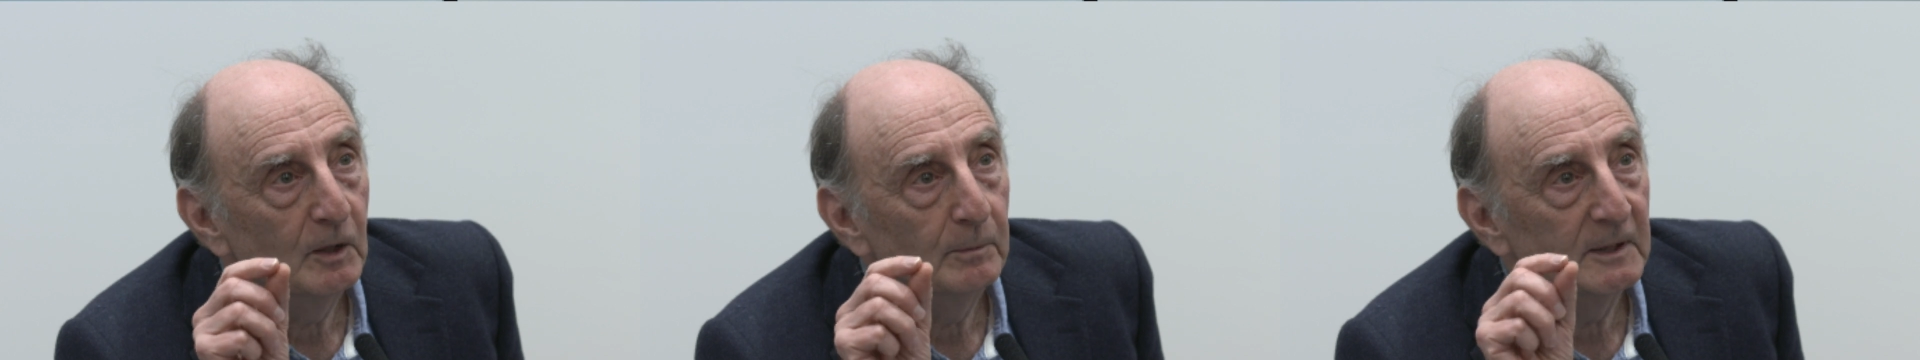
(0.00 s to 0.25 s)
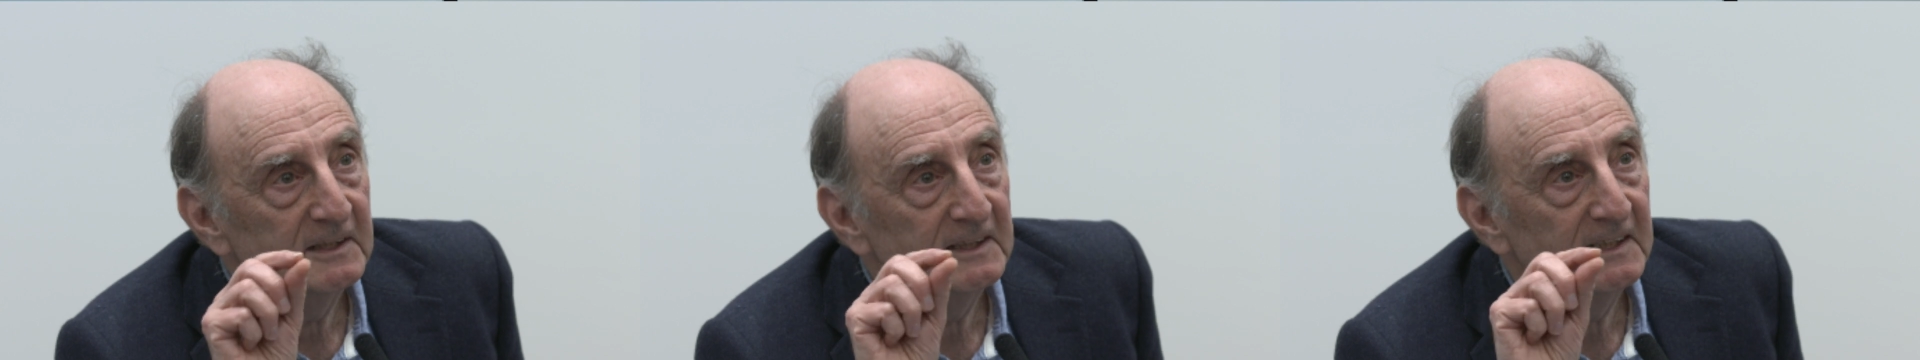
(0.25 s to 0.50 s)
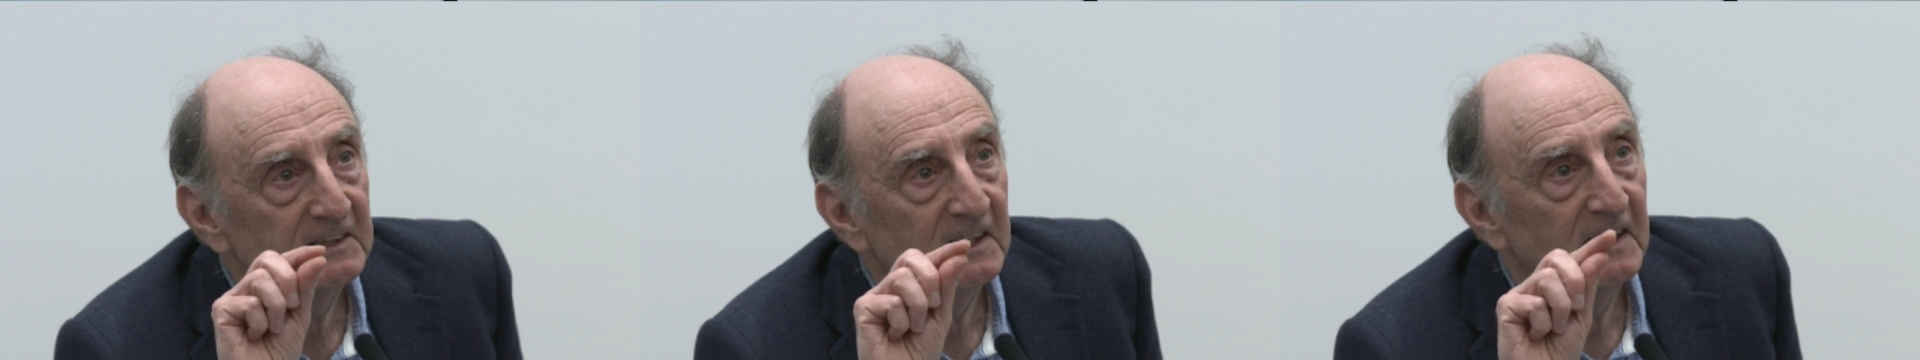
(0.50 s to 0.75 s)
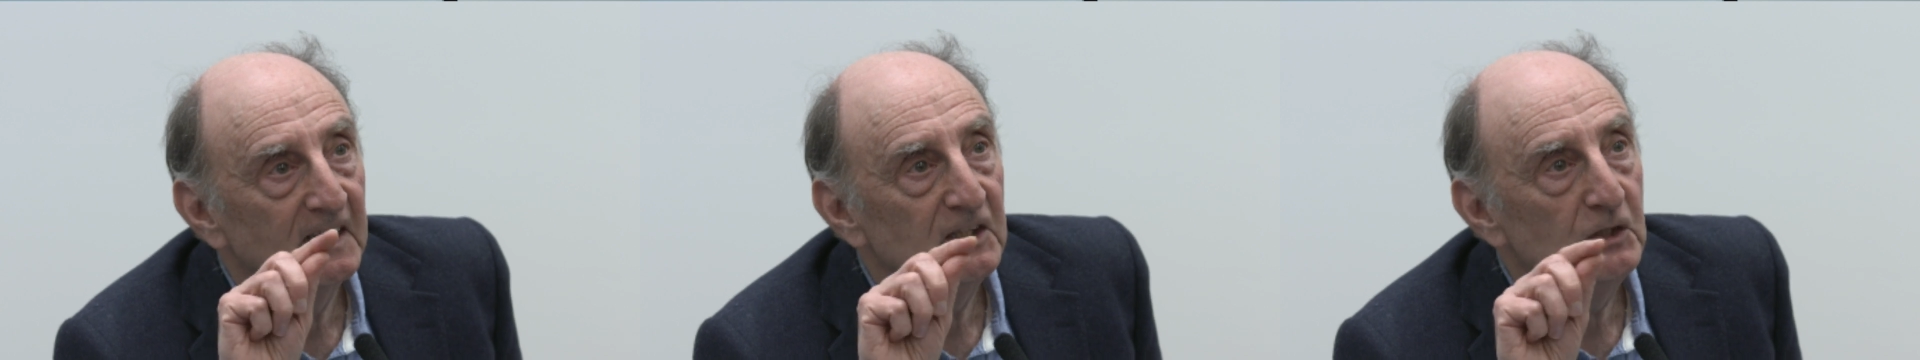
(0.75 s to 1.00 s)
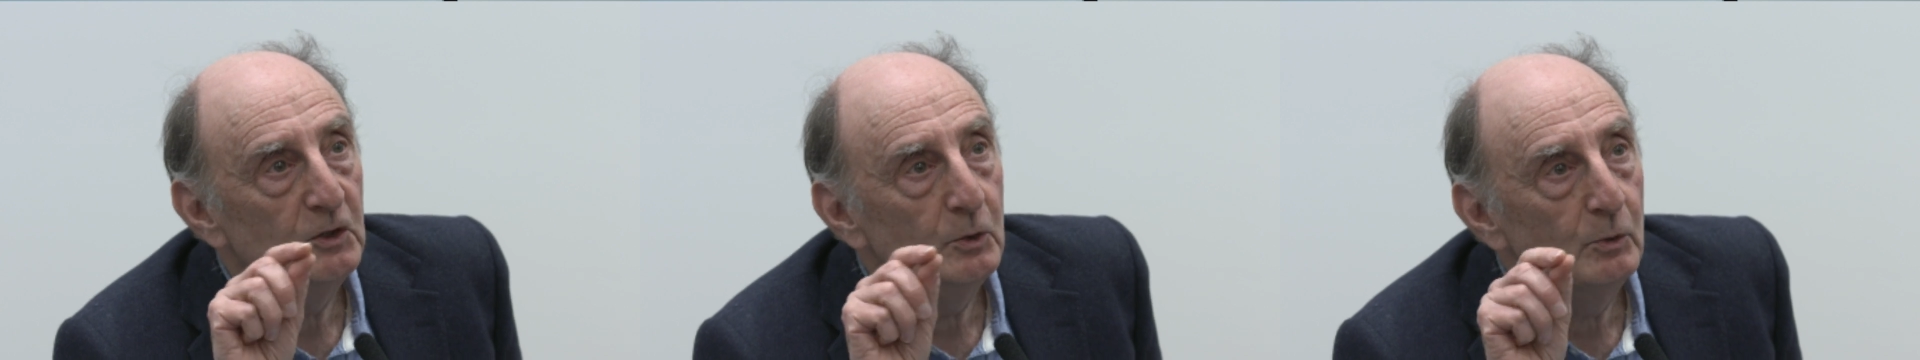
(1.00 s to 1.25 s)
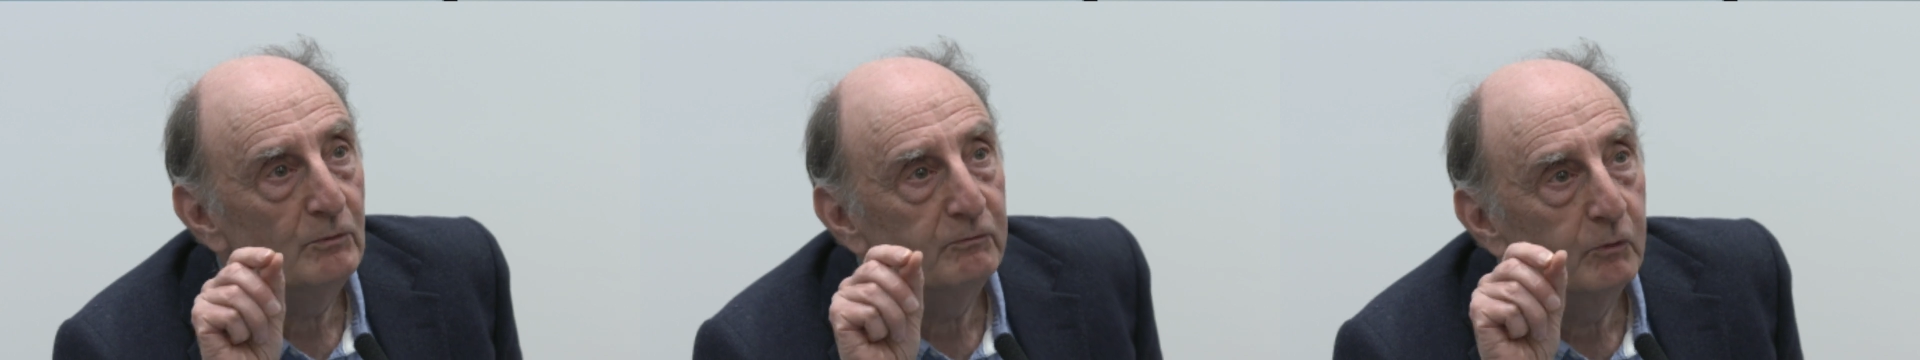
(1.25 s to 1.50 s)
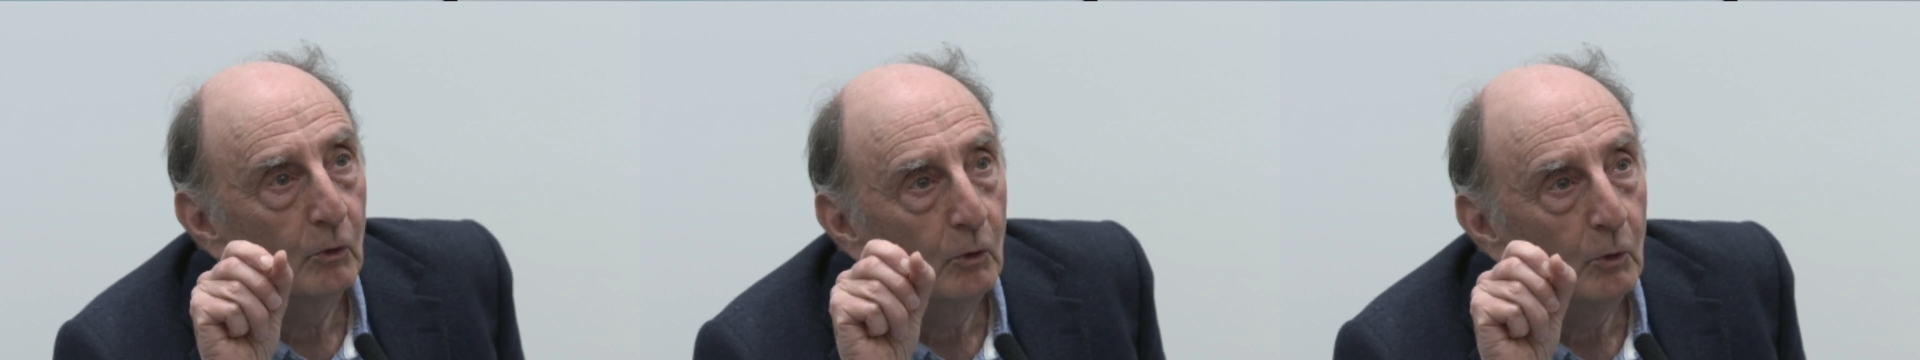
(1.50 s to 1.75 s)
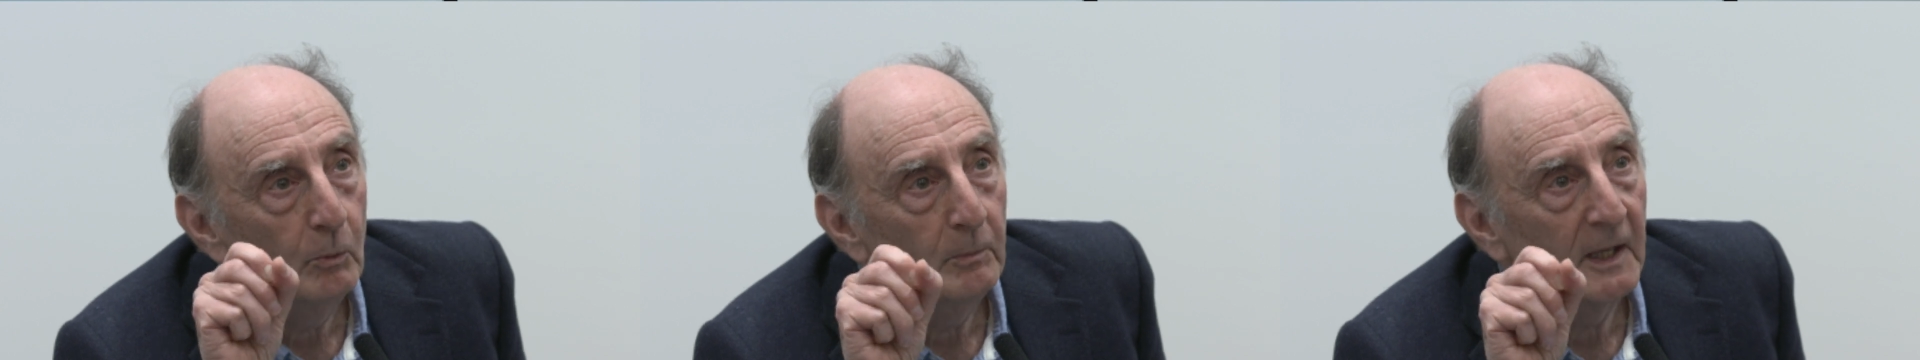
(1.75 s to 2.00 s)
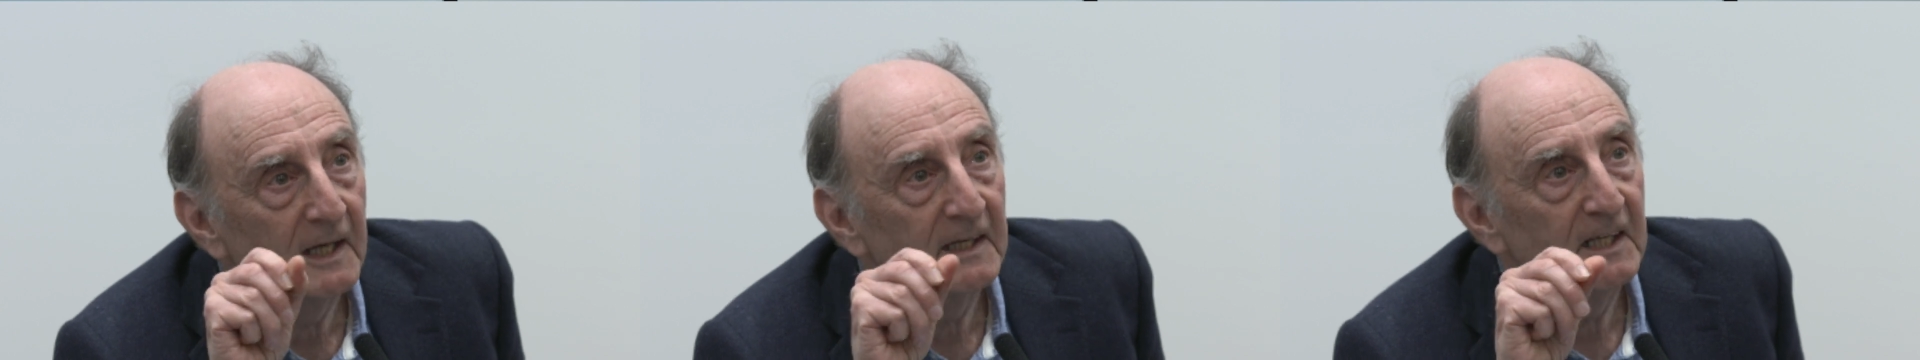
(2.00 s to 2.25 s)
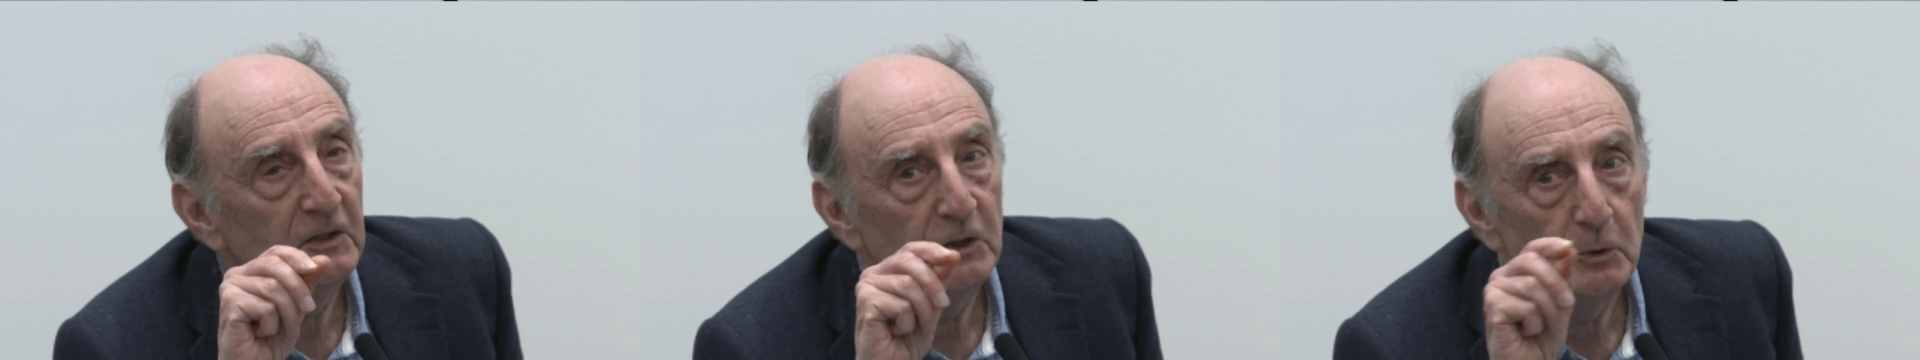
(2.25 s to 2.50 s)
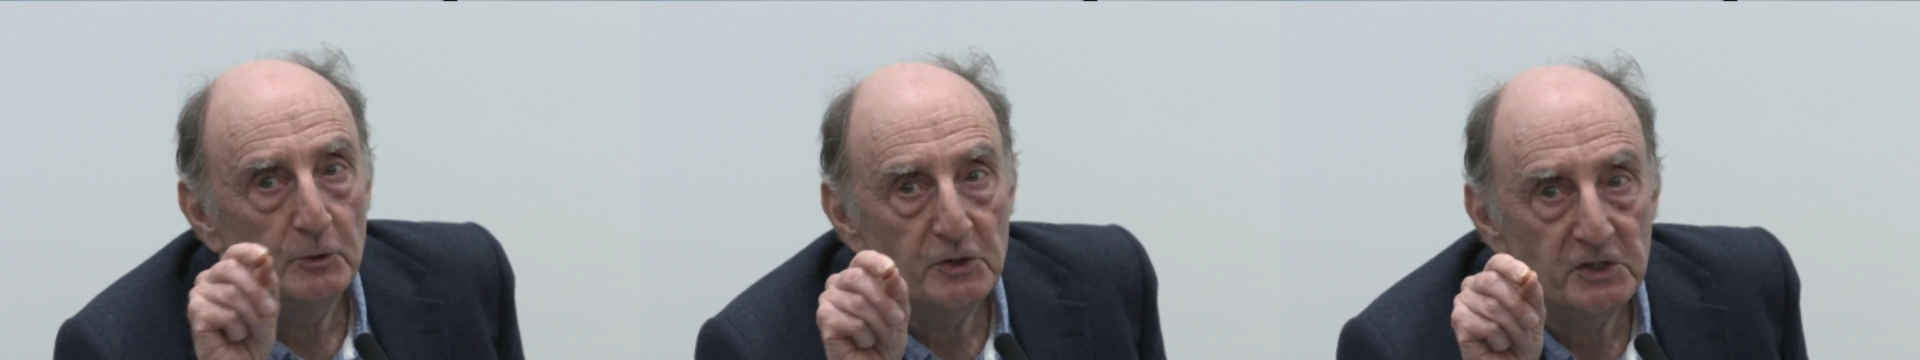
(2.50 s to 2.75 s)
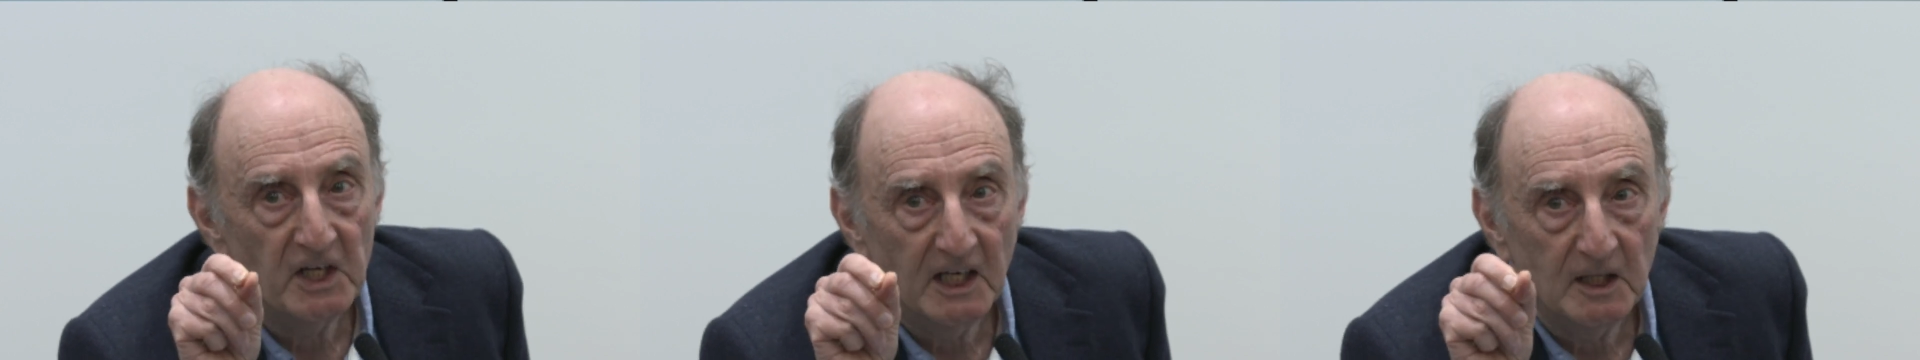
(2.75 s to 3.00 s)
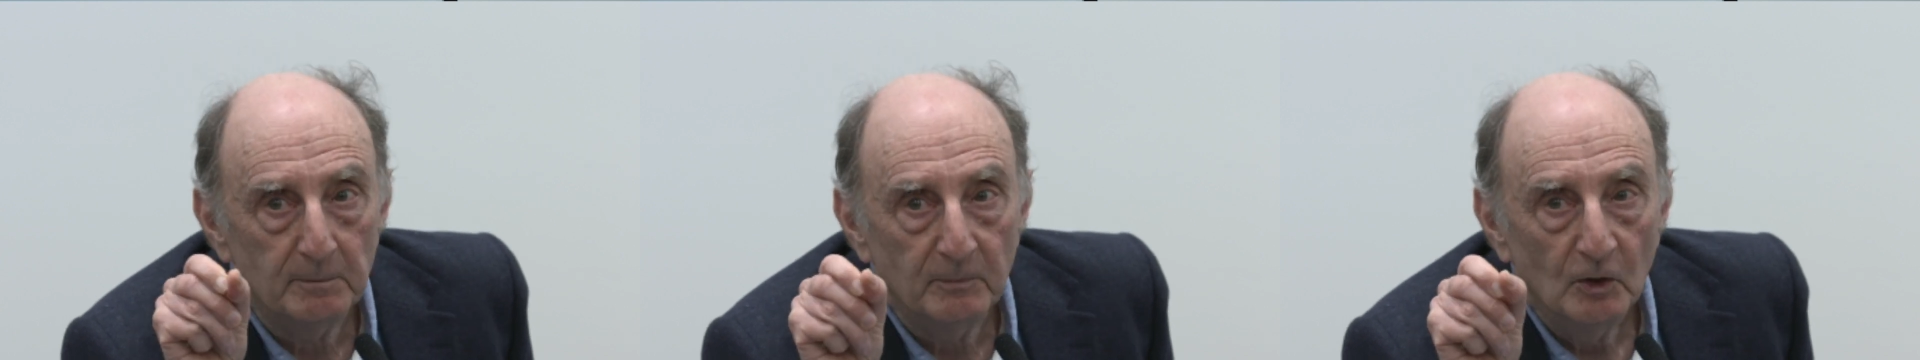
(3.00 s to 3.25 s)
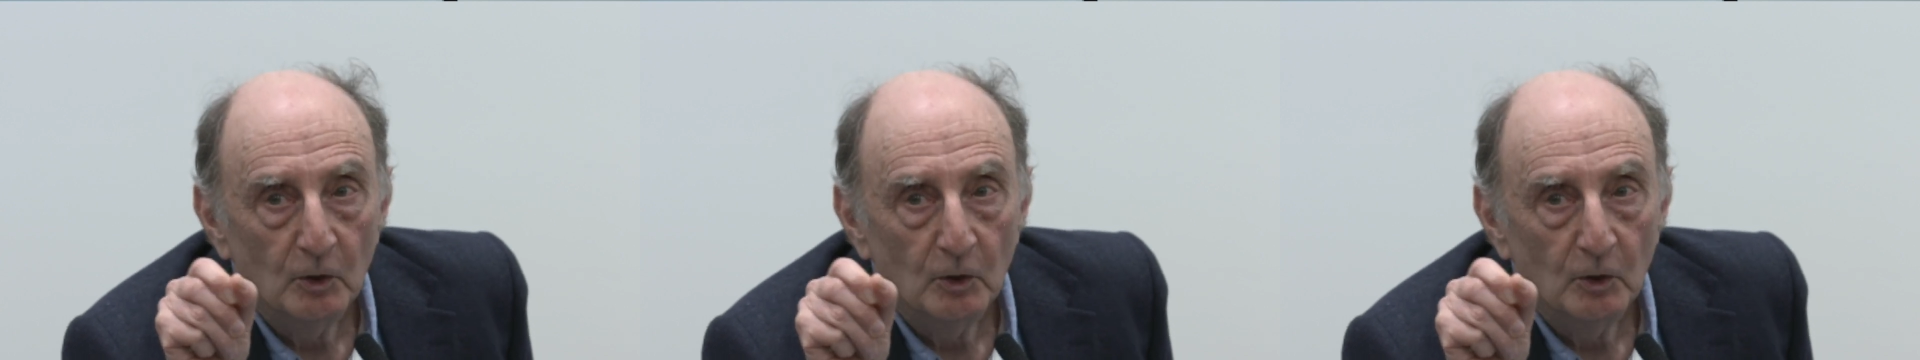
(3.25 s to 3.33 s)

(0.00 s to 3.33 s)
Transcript: but it is in a new form and a new shape